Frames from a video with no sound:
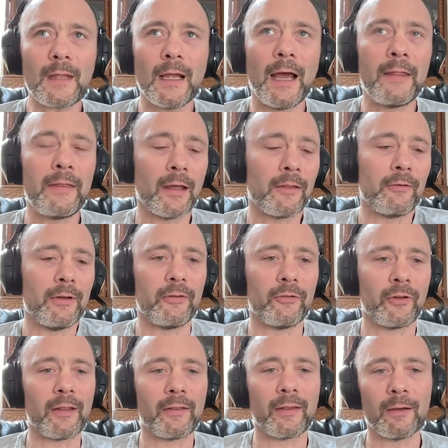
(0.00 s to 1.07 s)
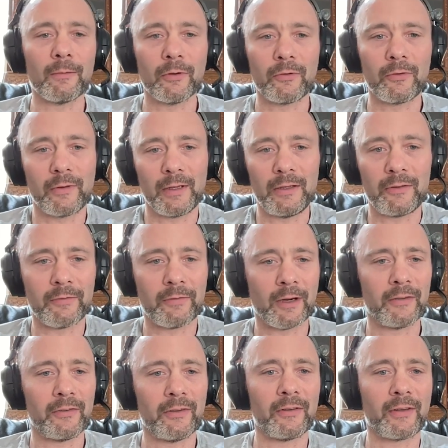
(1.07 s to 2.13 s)
And the other interesting thing was these
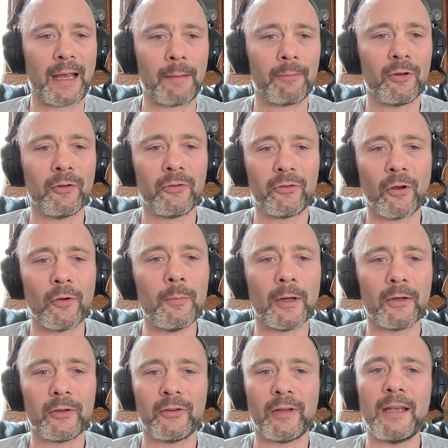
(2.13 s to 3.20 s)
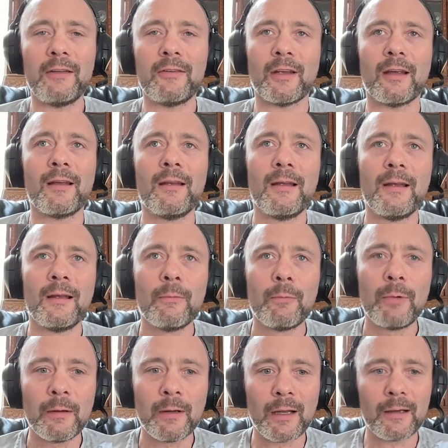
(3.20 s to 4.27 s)
devices captured so much data.
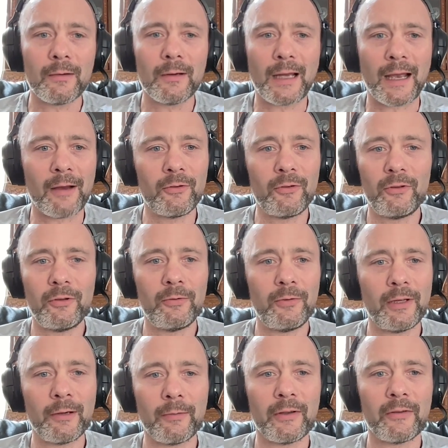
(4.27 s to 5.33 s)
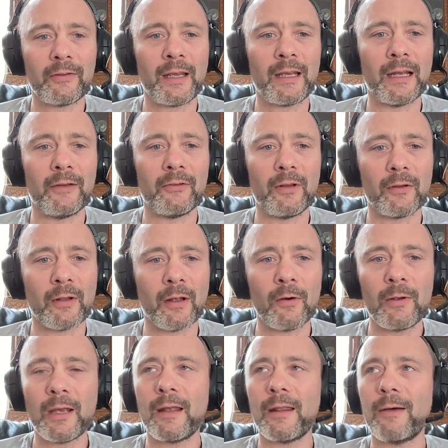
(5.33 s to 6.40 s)
We were like, how did you deal with this data? And she's like, oh
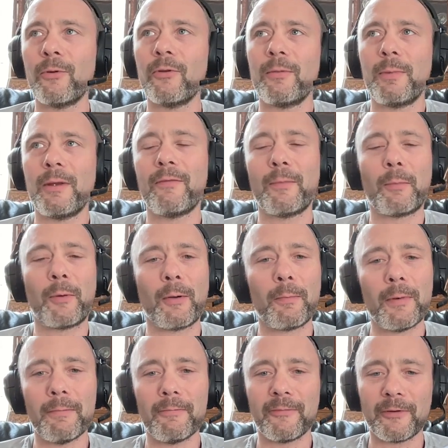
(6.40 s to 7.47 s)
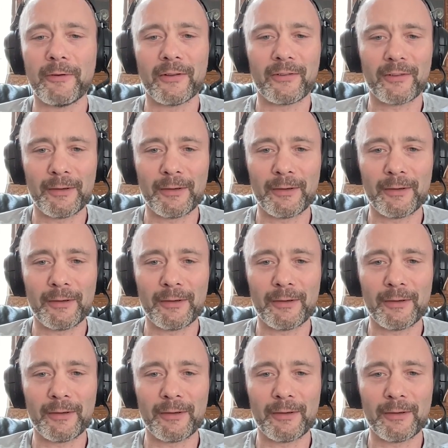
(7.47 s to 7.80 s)
yeah, that was a bit of a problem for us.